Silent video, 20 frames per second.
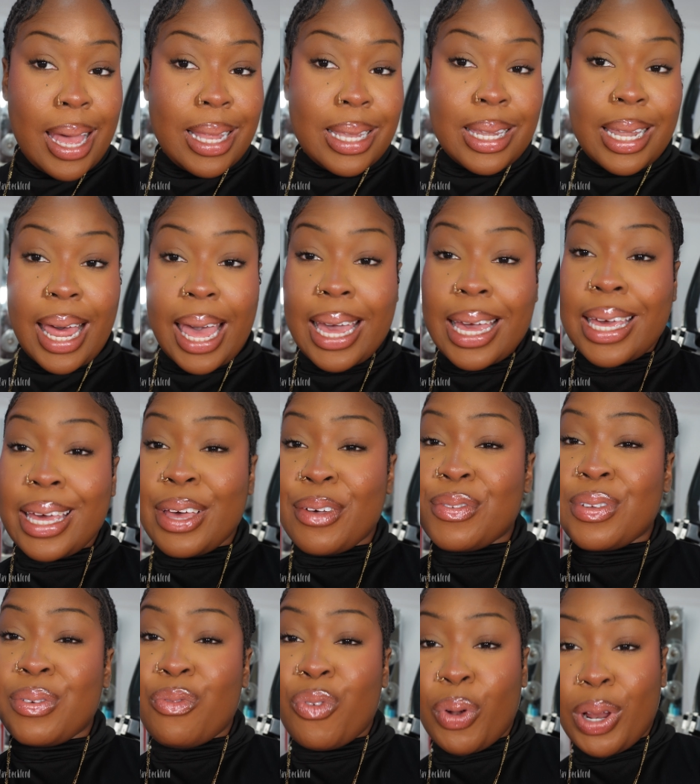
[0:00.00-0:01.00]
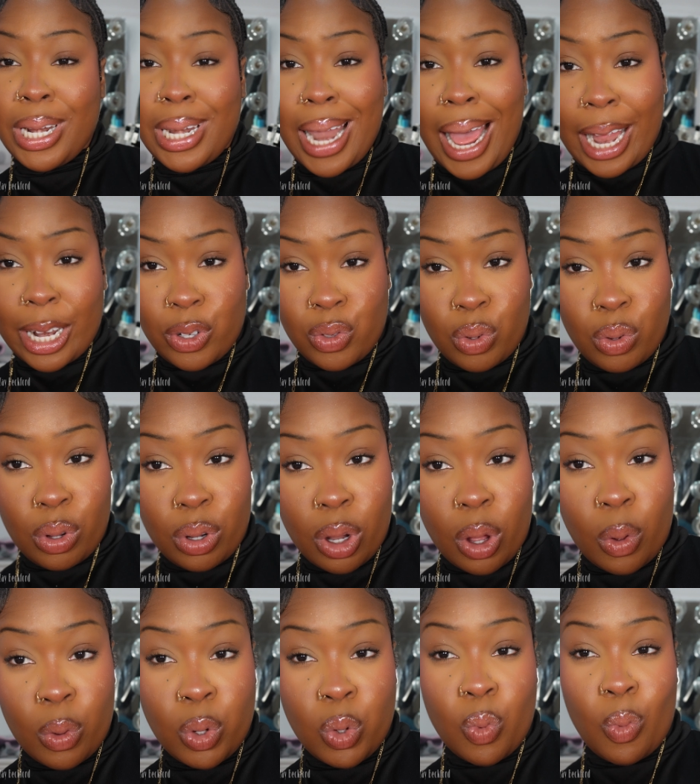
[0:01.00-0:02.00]
It like gives a very natural
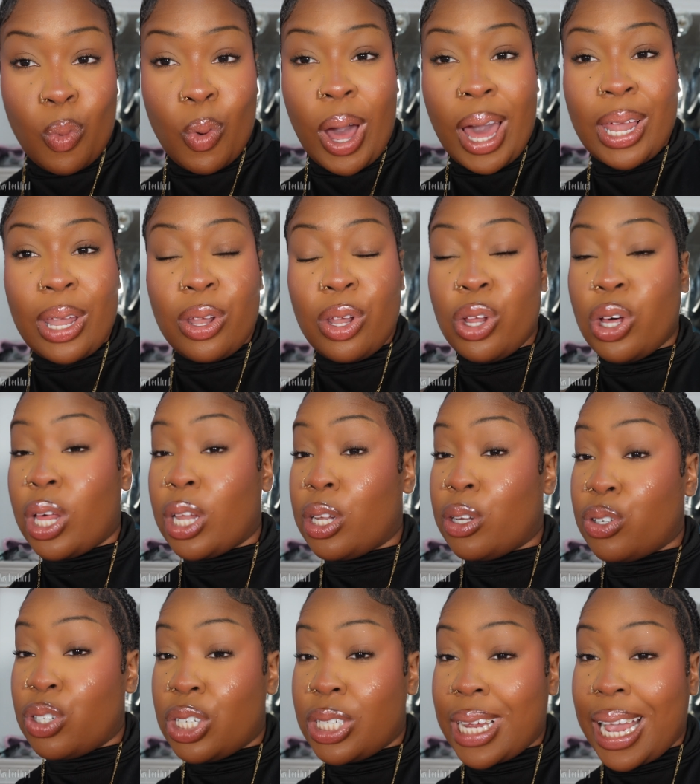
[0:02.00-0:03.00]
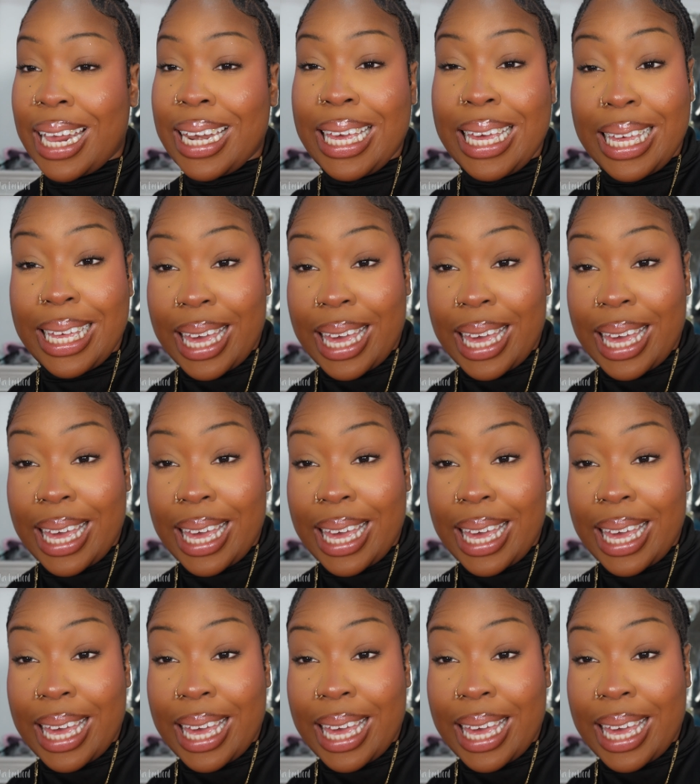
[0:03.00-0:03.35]
glow. Do I look a little shiny?